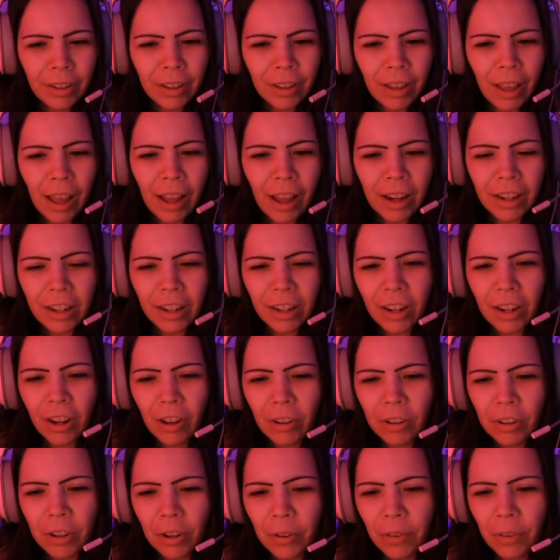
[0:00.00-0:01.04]
How do you Dang know
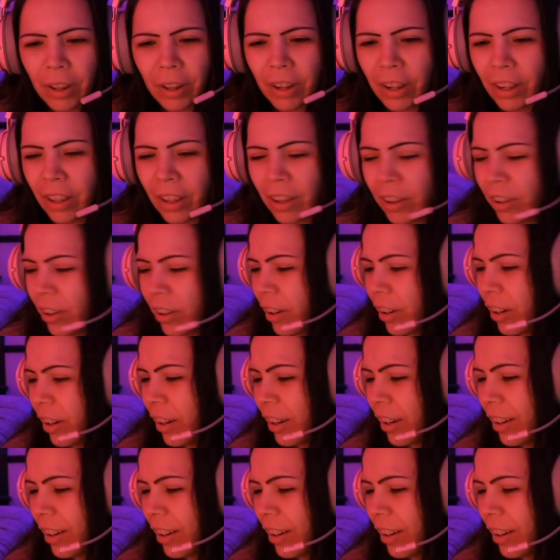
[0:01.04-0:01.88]
it. you're in there?